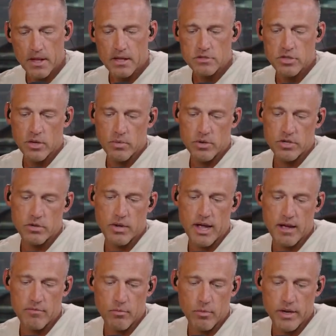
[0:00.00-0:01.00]
So they want to
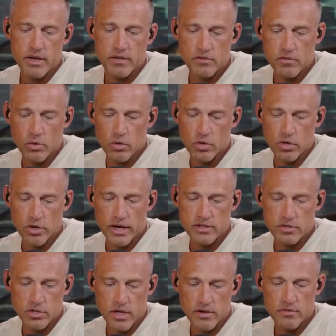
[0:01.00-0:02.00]
have wind and solar, and
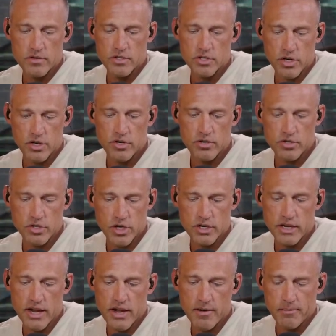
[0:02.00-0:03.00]
so they've started to shut
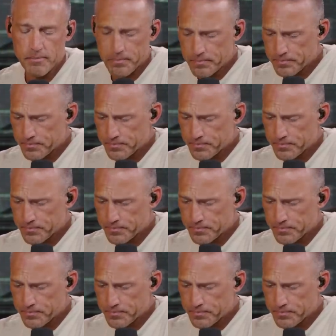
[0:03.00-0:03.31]
down